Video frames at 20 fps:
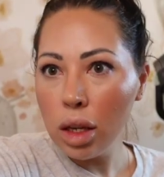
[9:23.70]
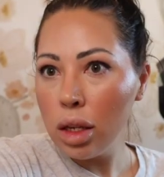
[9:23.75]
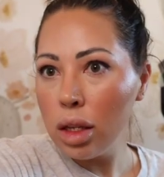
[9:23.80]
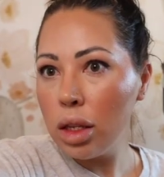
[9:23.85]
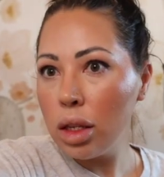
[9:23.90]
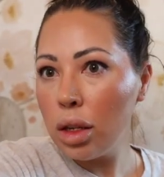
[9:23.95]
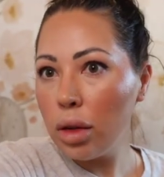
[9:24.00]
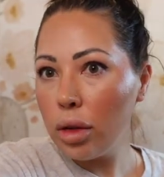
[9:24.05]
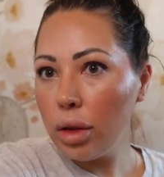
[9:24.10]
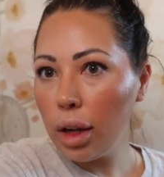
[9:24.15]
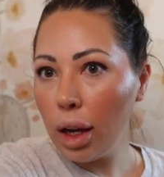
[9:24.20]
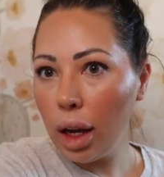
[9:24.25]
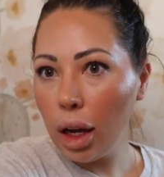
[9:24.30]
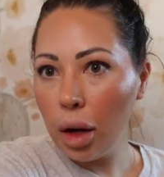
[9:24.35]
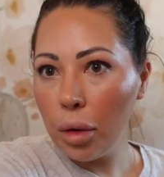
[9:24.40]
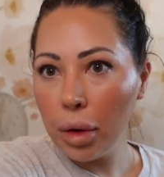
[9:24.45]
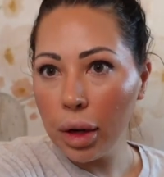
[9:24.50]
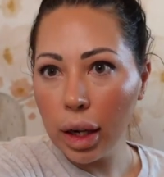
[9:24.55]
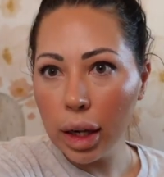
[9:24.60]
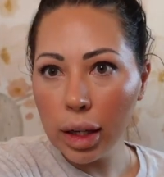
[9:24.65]
So
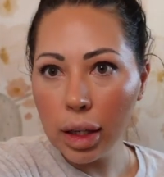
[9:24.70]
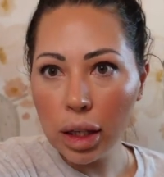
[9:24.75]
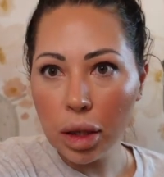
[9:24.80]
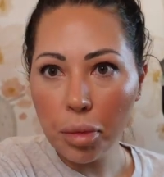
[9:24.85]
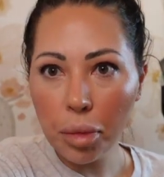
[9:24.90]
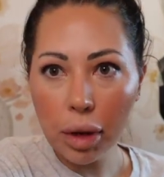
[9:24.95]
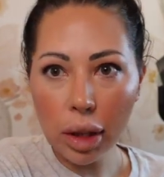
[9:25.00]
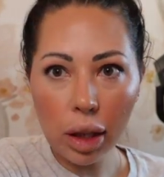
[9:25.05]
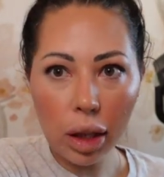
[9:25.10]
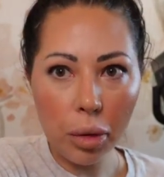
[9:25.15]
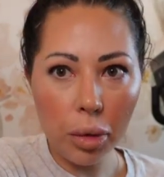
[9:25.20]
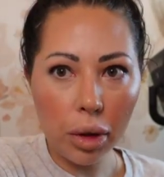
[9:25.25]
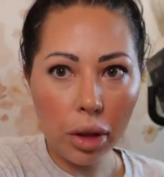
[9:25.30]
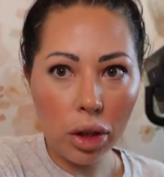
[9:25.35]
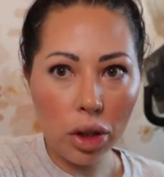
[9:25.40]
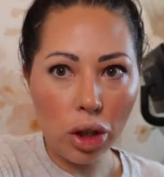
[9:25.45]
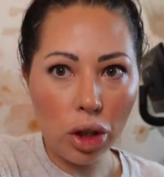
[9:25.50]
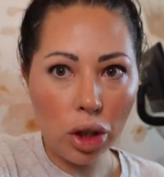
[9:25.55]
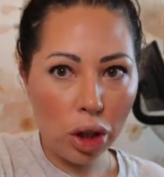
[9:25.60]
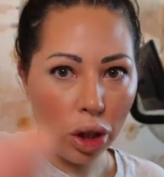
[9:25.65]
now what I typically
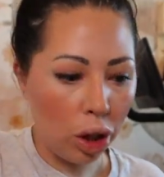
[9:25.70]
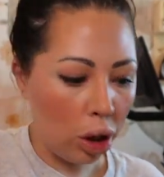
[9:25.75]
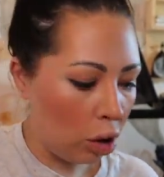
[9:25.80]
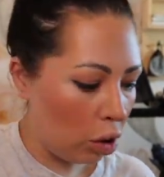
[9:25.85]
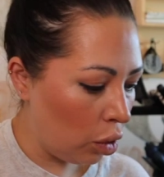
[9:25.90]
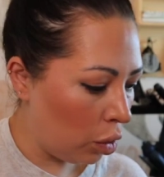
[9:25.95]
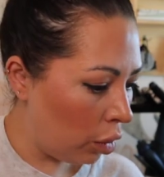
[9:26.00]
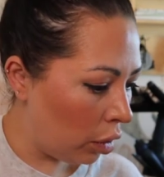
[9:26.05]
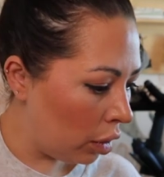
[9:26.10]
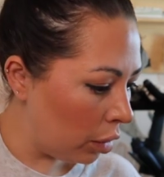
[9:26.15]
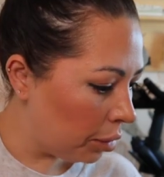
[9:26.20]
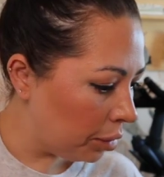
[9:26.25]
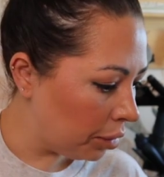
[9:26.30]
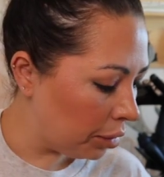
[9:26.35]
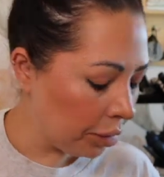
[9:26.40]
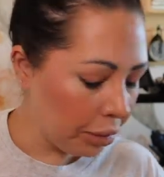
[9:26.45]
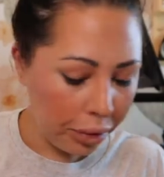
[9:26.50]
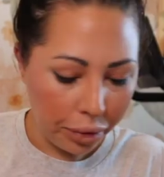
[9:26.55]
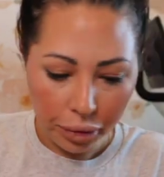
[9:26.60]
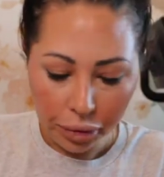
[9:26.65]
will do
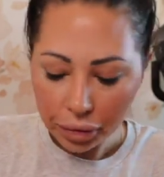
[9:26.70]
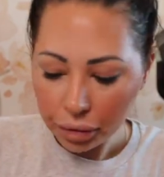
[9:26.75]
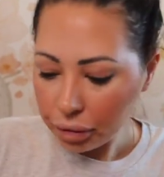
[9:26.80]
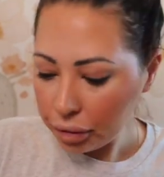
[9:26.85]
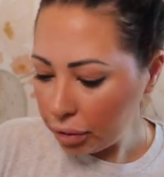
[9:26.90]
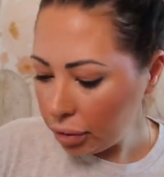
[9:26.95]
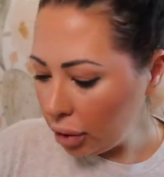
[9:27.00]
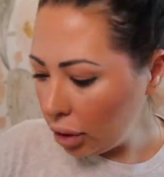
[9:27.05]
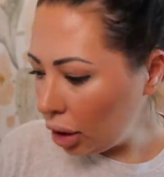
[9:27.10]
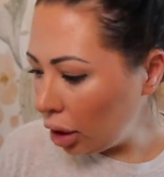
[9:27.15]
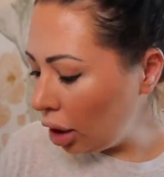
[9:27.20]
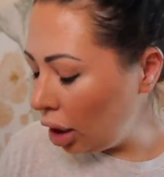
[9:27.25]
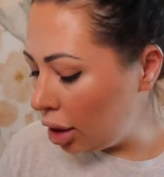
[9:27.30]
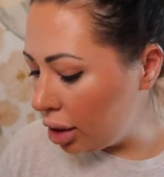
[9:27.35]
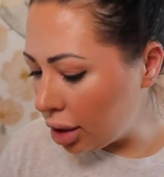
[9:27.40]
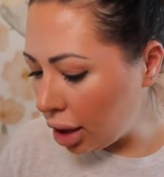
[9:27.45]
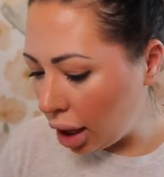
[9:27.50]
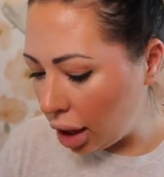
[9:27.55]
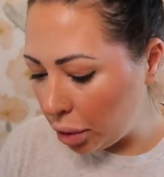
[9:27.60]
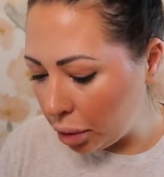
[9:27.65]

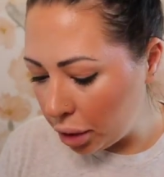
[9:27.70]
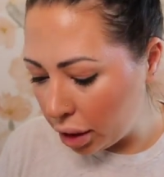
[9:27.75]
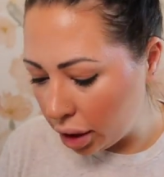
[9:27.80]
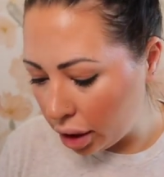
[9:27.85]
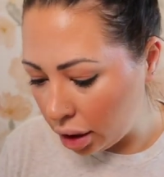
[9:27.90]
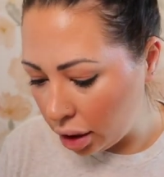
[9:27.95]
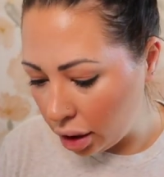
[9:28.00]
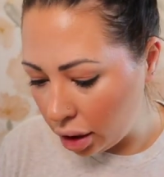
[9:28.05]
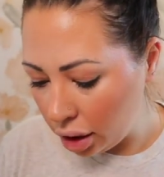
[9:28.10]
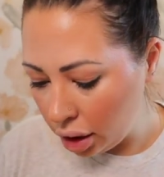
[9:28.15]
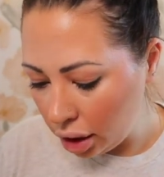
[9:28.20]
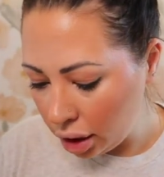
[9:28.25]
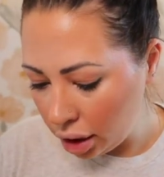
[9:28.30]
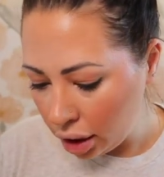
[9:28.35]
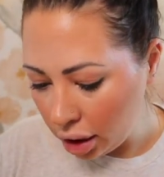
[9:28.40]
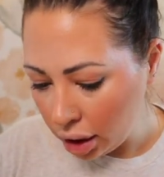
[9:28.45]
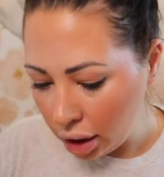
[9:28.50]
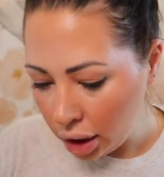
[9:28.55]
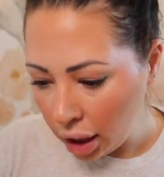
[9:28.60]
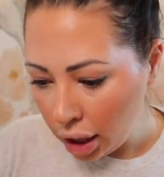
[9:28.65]
is I will
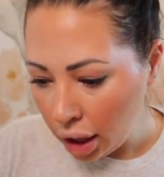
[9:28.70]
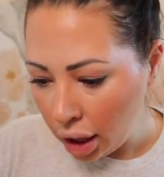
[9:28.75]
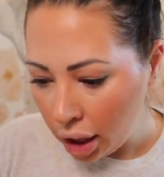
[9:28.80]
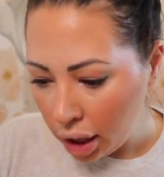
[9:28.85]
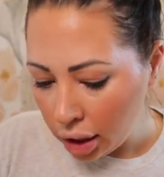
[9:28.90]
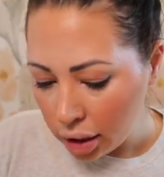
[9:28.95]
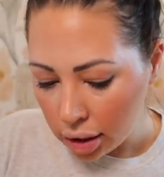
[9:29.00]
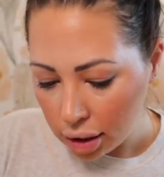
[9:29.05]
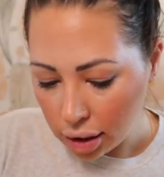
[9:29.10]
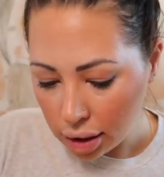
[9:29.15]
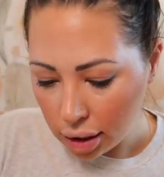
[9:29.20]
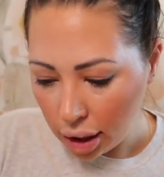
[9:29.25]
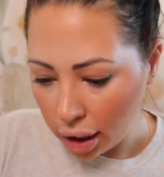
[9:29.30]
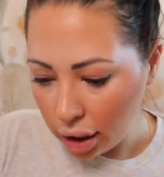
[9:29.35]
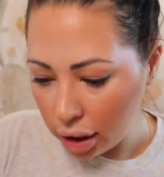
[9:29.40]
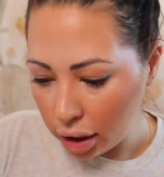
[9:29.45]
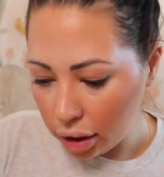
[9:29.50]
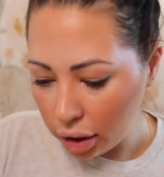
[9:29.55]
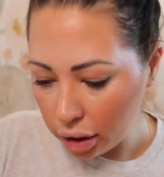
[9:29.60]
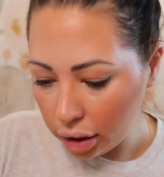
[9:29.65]

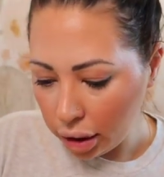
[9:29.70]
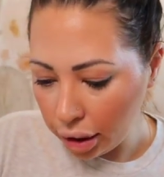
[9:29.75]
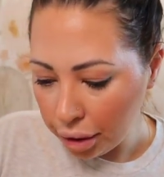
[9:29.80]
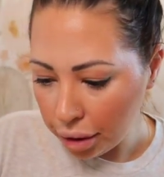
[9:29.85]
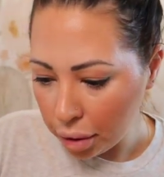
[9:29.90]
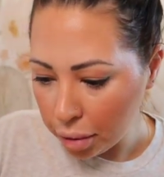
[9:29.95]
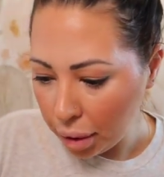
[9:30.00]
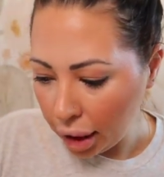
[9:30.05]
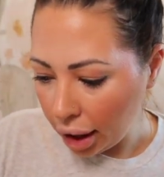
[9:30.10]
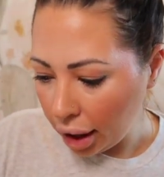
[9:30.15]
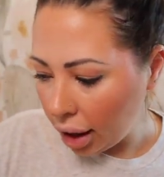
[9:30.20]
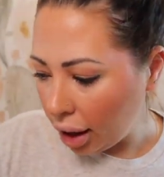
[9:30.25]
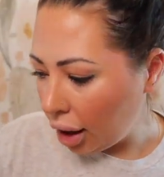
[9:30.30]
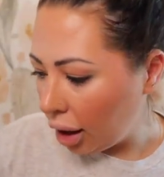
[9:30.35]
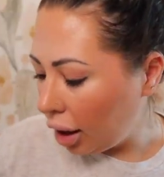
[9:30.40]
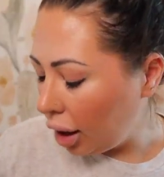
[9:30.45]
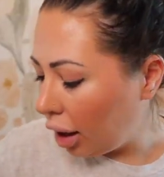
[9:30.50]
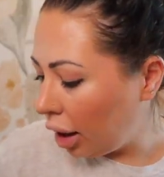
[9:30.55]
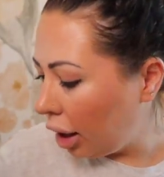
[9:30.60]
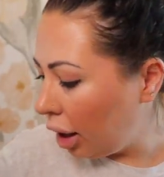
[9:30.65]
set underneath my
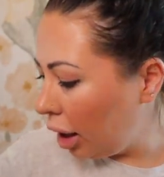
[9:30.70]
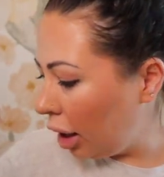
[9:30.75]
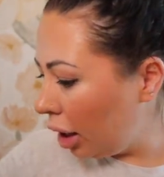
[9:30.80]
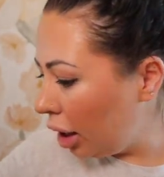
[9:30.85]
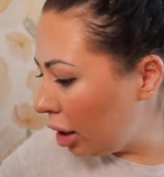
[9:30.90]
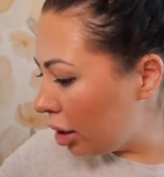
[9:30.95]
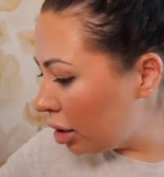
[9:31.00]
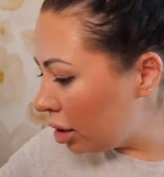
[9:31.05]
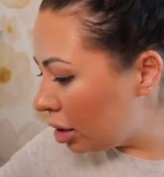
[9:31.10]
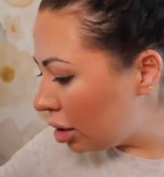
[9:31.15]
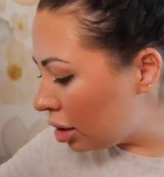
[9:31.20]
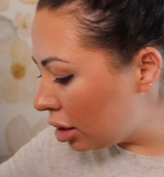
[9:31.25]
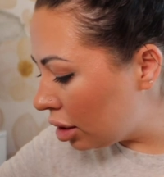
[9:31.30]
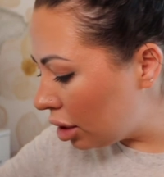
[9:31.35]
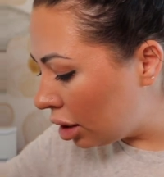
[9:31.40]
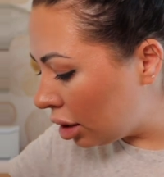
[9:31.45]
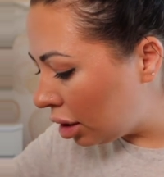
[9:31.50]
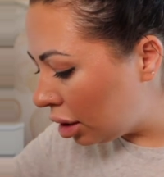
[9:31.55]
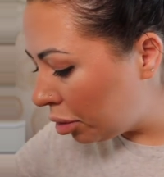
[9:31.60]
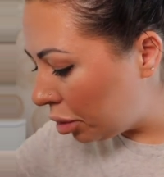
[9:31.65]
eyes.
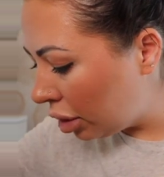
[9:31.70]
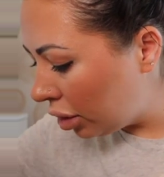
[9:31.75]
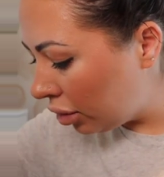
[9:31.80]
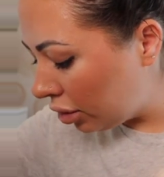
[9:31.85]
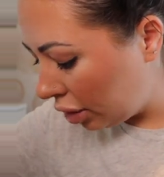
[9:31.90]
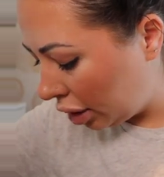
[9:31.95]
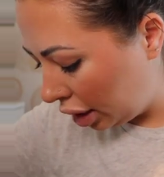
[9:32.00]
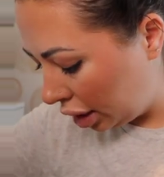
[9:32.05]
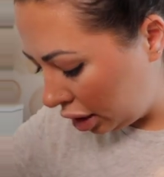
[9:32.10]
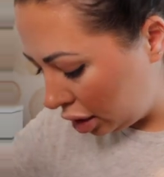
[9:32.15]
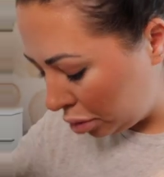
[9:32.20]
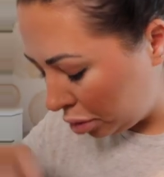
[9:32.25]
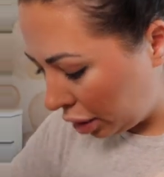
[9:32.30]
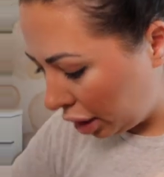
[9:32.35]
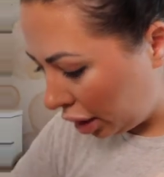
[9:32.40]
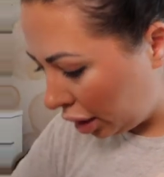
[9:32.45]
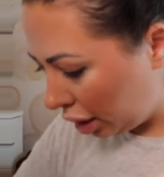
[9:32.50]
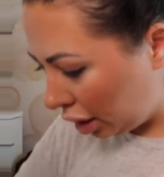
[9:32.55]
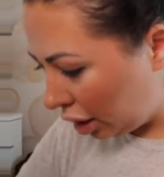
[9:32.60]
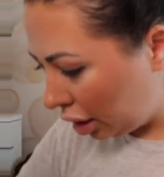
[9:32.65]
Let me find
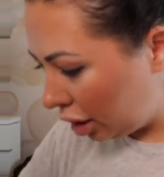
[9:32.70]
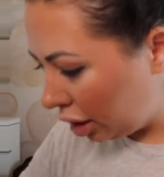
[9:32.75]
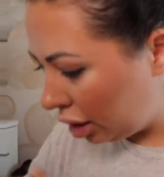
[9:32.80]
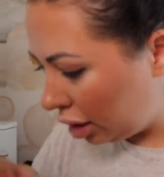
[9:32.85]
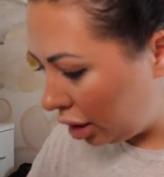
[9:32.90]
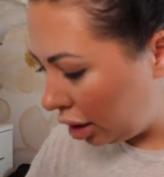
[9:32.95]
my...